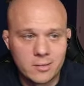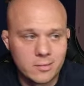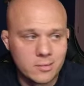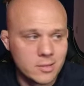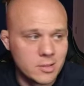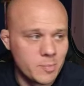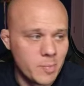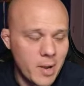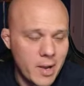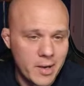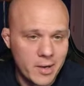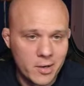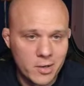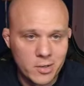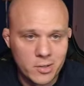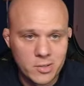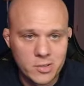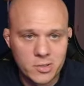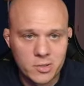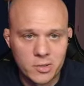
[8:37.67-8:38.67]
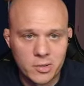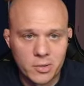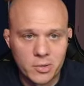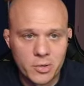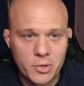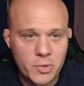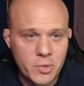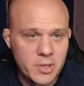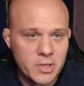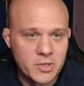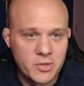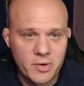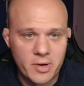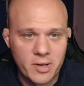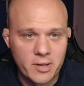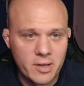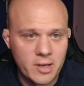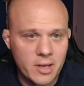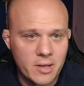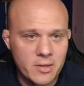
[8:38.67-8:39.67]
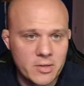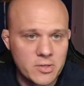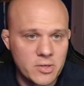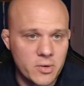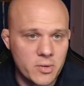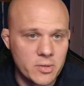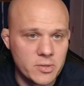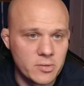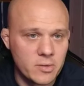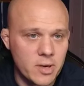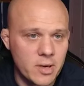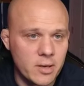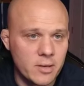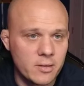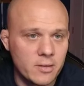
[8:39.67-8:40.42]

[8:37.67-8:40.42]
spiders or nudies or anything on the zoas, right?